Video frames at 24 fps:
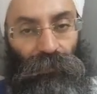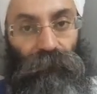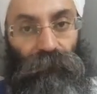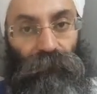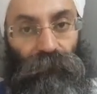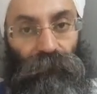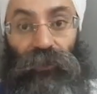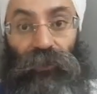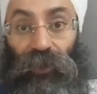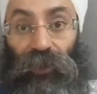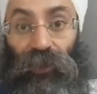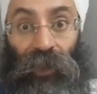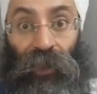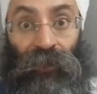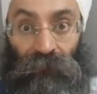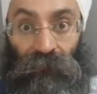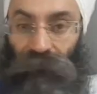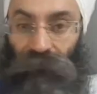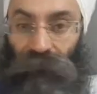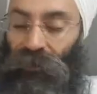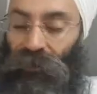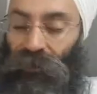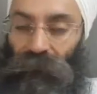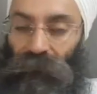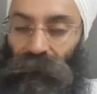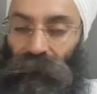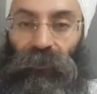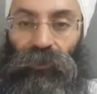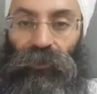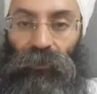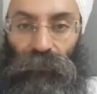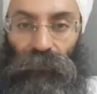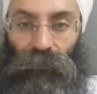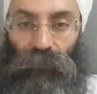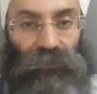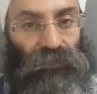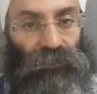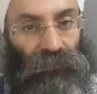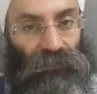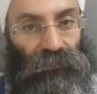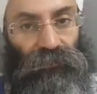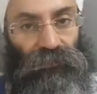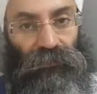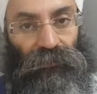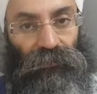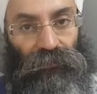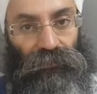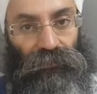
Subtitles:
We can very well do it, Satsang Guru.